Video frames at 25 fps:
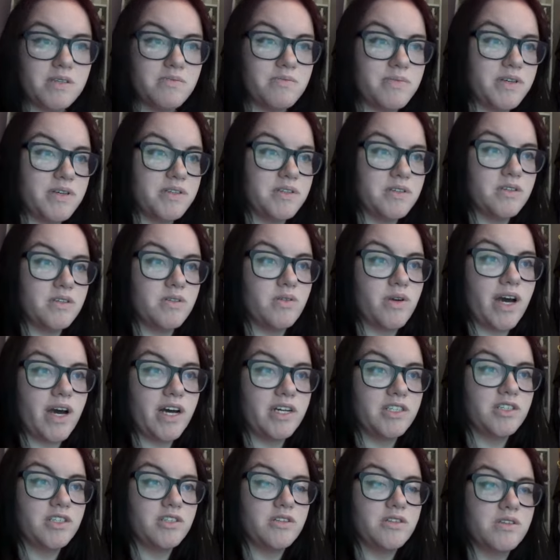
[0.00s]
and pieces you
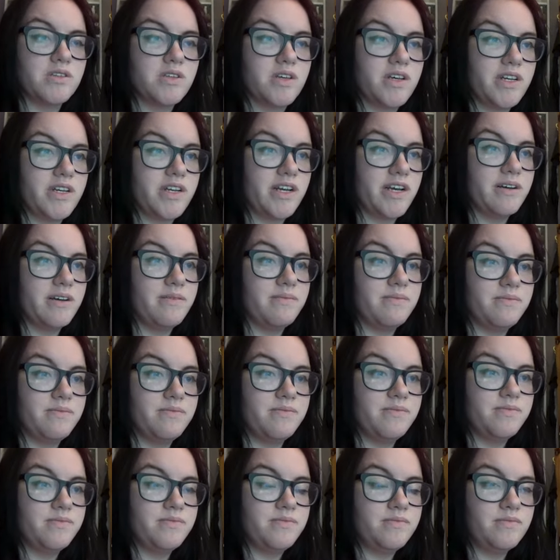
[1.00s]
catch inside um
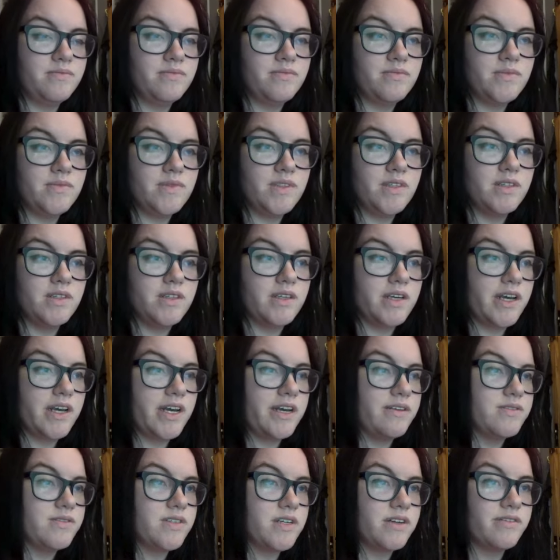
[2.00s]
in the
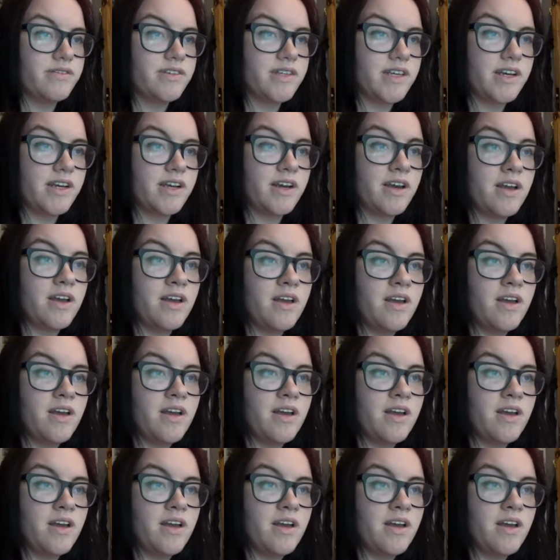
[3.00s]
caves and everything.